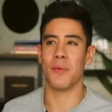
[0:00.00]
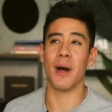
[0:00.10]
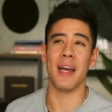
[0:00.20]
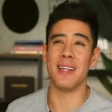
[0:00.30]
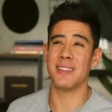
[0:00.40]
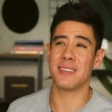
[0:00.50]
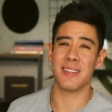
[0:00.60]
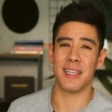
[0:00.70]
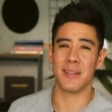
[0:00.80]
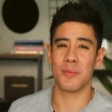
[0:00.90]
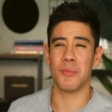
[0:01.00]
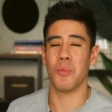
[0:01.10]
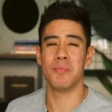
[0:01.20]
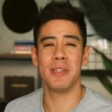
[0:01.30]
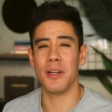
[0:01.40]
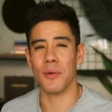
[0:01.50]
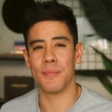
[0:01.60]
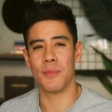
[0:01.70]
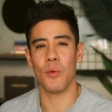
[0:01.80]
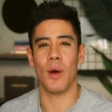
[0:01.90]
white, like, you know,
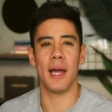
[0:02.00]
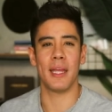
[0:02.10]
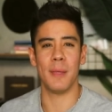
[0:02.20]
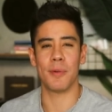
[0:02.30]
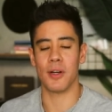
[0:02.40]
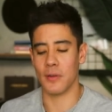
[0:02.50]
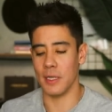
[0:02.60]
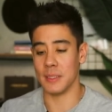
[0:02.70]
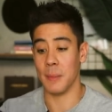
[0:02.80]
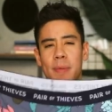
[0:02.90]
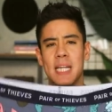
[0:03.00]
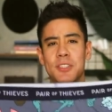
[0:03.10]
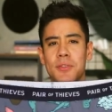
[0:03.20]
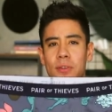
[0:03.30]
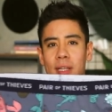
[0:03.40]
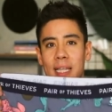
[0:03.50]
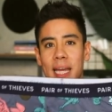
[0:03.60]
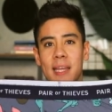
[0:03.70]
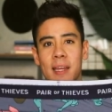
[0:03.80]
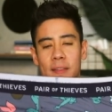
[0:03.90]
why keep it all crazy? But I do
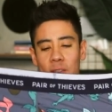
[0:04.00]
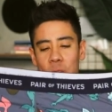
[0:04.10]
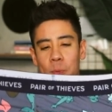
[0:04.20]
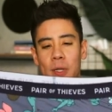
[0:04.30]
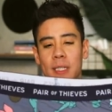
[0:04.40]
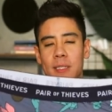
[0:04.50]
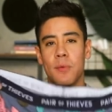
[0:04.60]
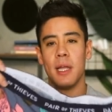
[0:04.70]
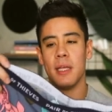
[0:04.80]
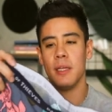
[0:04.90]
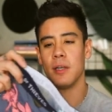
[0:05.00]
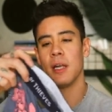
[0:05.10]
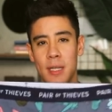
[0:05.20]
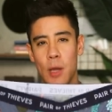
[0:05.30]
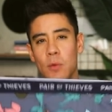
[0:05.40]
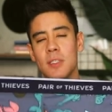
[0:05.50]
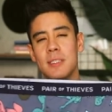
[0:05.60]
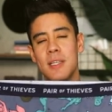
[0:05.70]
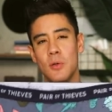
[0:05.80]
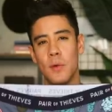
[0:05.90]
like this print right here. Now, I will
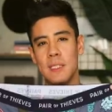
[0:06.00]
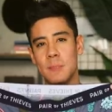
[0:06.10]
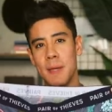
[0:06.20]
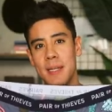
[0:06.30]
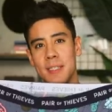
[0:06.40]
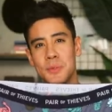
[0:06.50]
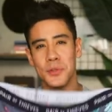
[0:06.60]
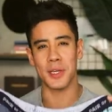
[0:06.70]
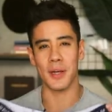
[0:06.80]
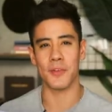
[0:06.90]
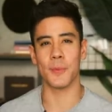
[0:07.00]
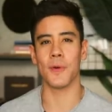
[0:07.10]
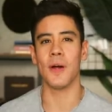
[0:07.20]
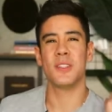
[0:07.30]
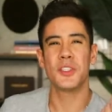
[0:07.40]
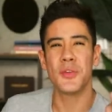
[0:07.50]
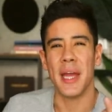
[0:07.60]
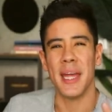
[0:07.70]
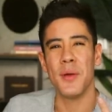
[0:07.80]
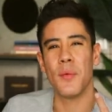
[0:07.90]
say the waistband is really comfortable. Don't you
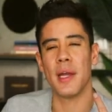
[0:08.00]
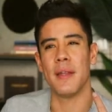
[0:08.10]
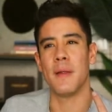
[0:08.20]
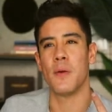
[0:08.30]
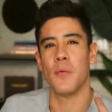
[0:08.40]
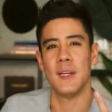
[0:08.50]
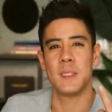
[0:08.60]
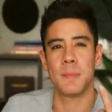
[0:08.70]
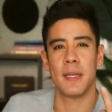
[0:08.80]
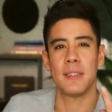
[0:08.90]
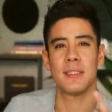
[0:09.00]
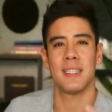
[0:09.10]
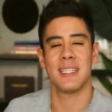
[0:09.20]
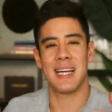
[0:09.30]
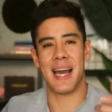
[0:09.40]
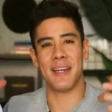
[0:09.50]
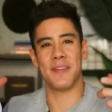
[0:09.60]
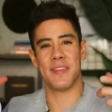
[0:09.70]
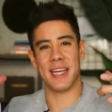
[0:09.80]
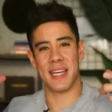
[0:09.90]
hate when waistbands kind
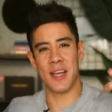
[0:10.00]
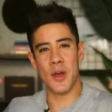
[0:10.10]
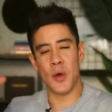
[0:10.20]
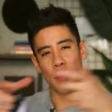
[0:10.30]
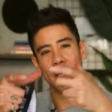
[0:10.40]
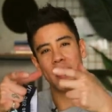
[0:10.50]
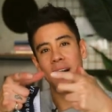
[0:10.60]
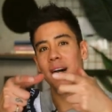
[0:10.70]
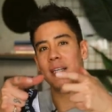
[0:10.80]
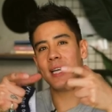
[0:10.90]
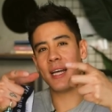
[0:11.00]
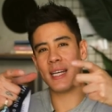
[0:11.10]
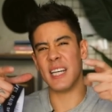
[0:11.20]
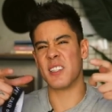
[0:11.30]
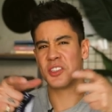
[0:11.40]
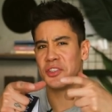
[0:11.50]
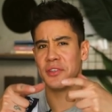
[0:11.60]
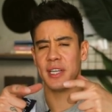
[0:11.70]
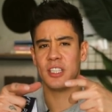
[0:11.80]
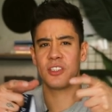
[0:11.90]
of like really cut at your
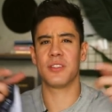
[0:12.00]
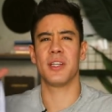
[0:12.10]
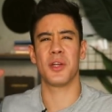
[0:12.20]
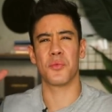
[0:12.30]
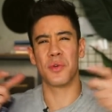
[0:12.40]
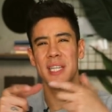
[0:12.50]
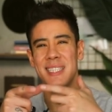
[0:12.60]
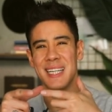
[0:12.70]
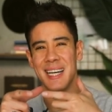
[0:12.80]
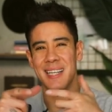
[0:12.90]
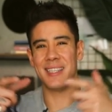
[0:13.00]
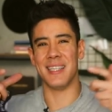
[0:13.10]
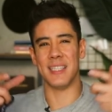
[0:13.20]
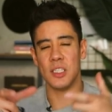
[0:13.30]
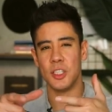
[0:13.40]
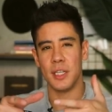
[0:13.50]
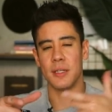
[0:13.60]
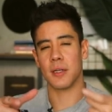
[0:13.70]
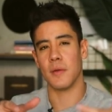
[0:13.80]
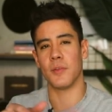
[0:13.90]
circulation, or they're like really tight and itchy and
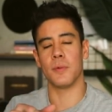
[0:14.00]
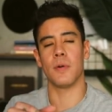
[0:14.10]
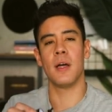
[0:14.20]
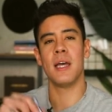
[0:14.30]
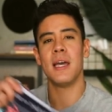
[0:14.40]
uncomfortable?